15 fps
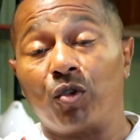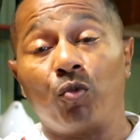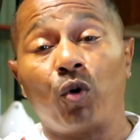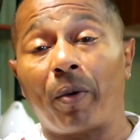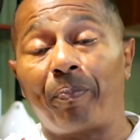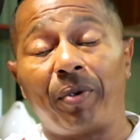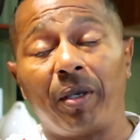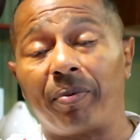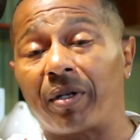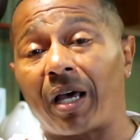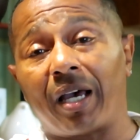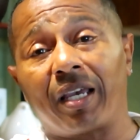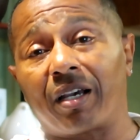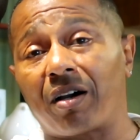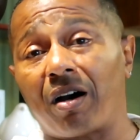When
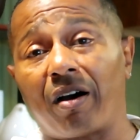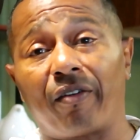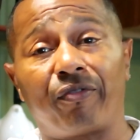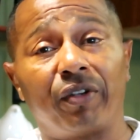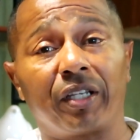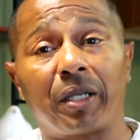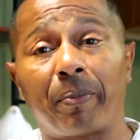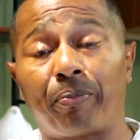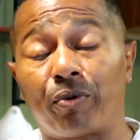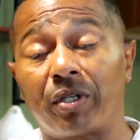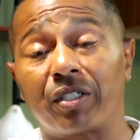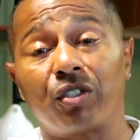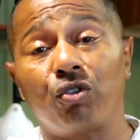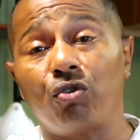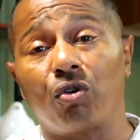people are in conflict in
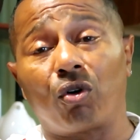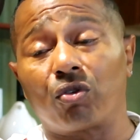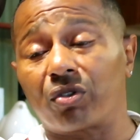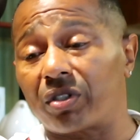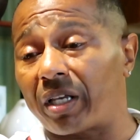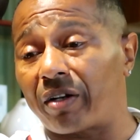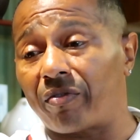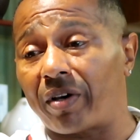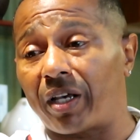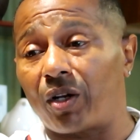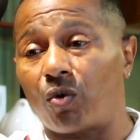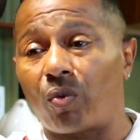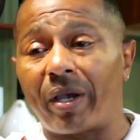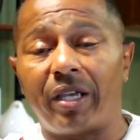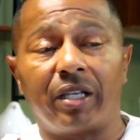prison, you don't sit
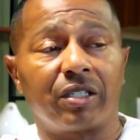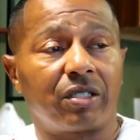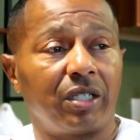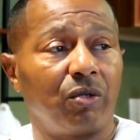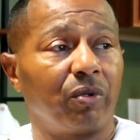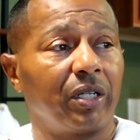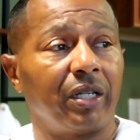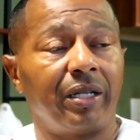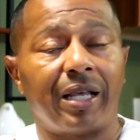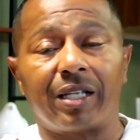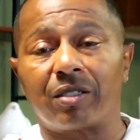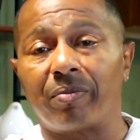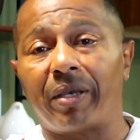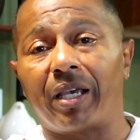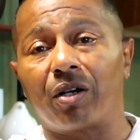around and wait and see what the
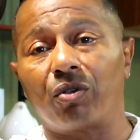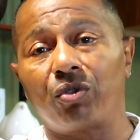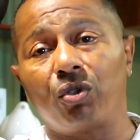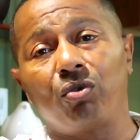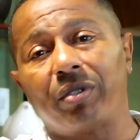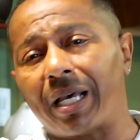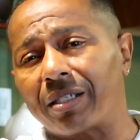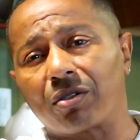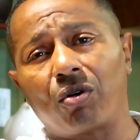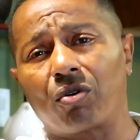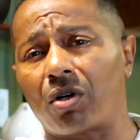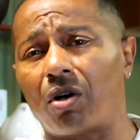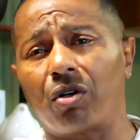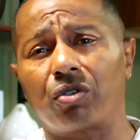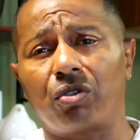next man gonna do. That's
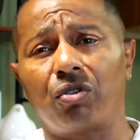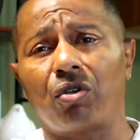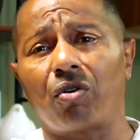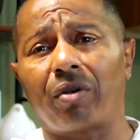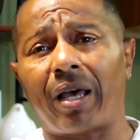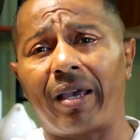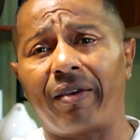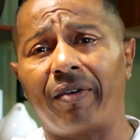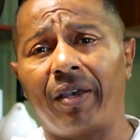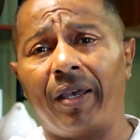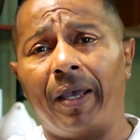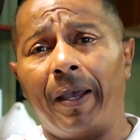gonna cost you your life.